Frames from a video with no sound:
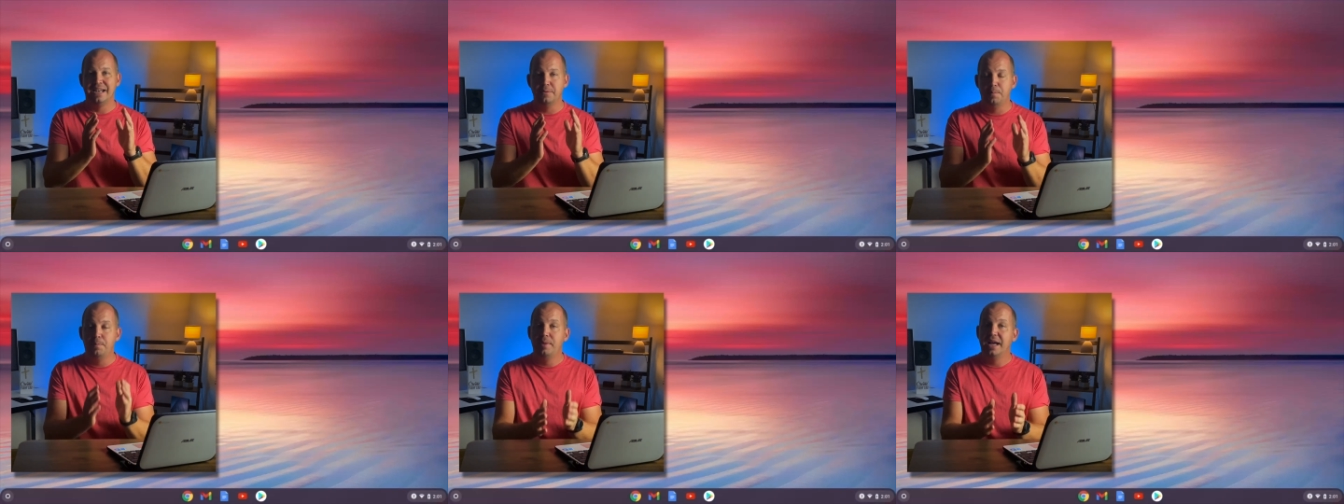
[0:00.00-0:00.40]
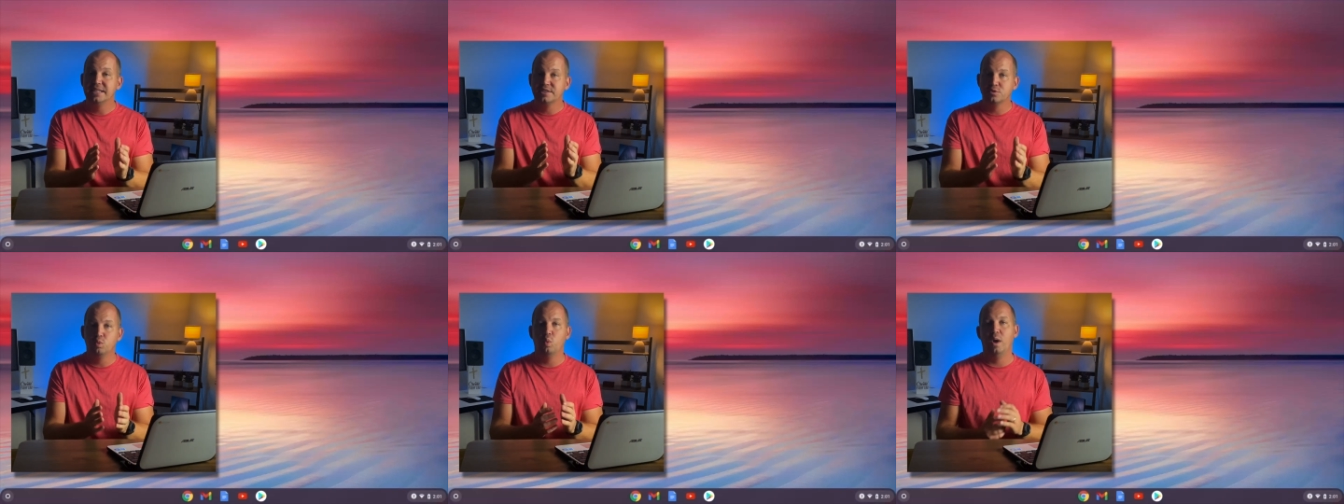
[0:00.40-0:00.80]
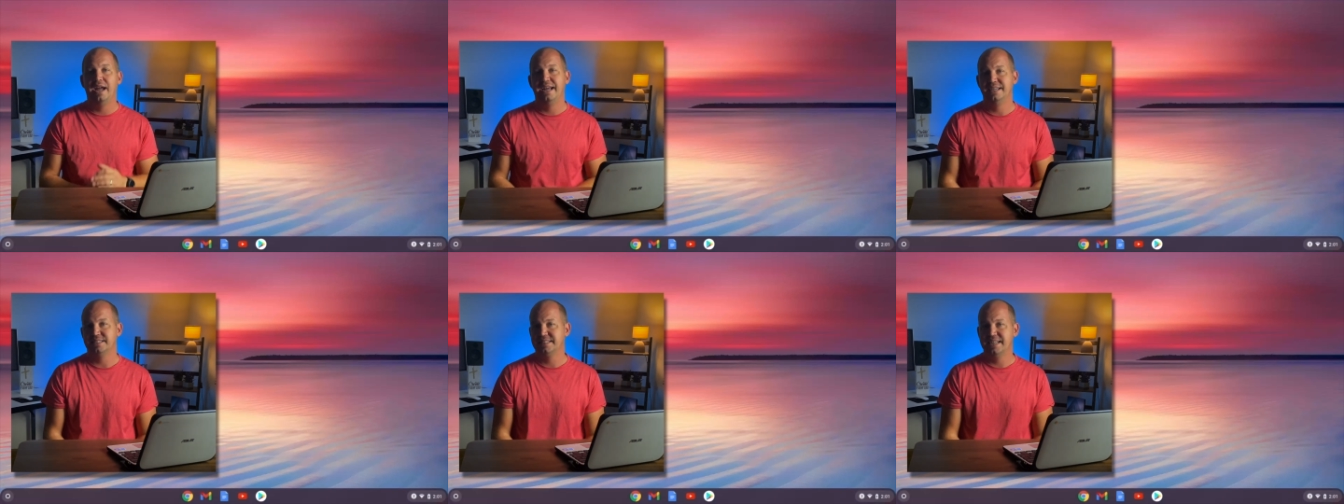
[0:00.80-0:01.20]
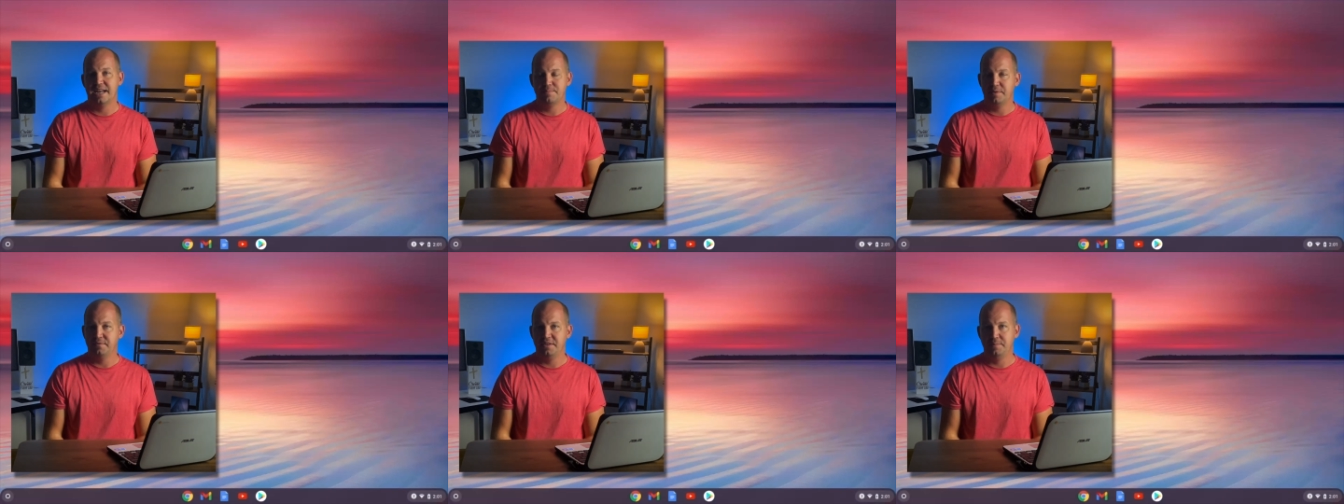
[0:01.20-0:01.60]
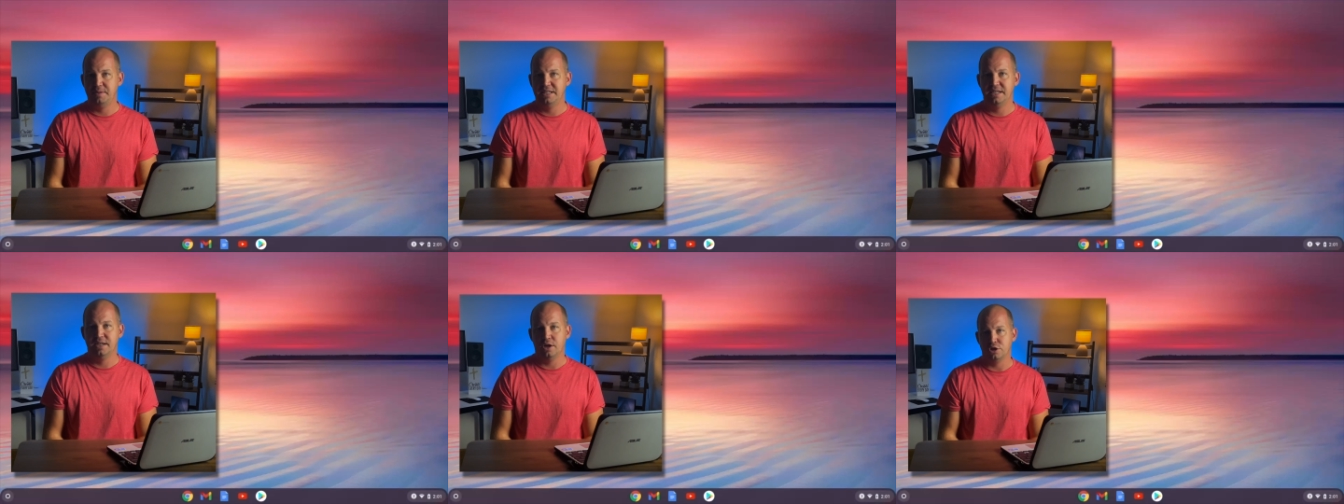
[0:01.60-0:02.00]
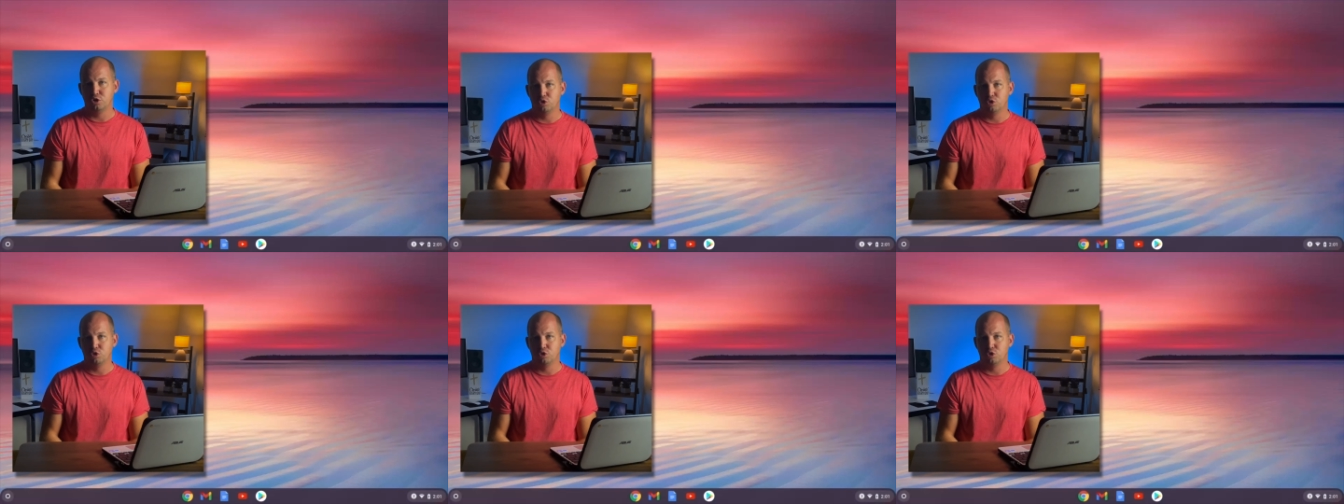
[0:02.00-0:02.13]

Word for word: and best way to set up a VPN on